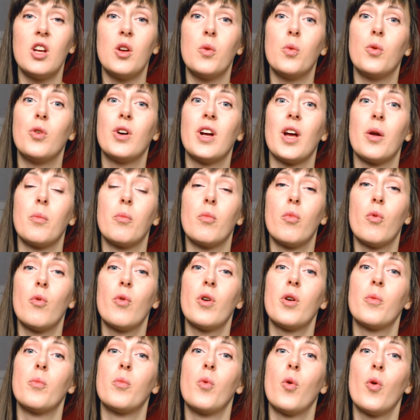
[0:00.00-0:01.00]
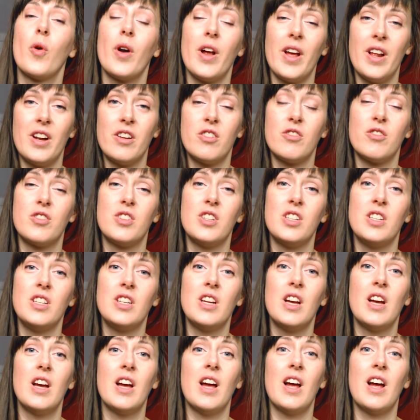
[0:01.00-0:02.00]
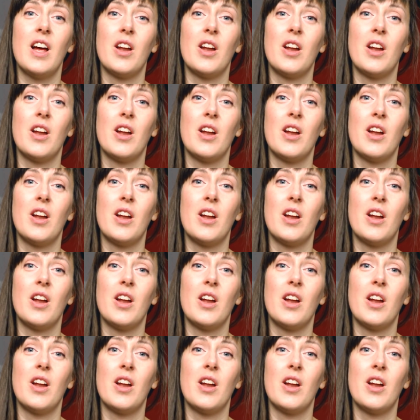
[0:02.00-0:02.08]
he will get more and more energy